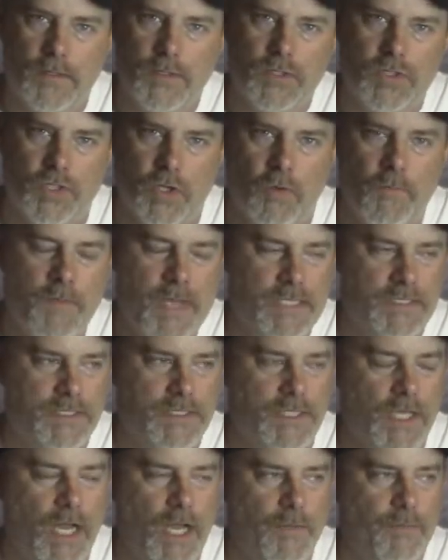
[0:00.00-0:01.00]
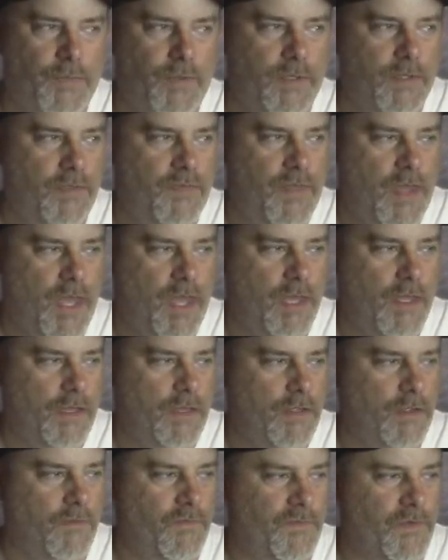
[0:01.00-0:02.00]
so messed up that
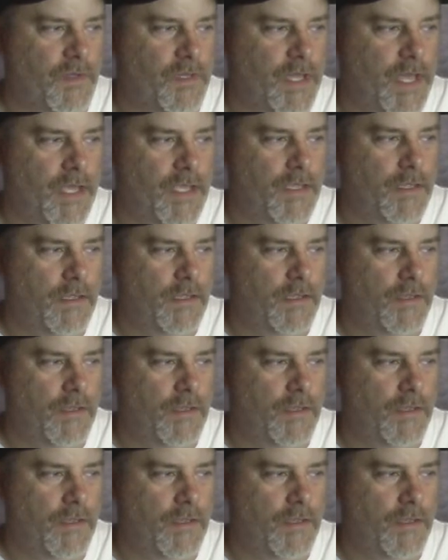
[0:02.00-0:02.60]
you feel like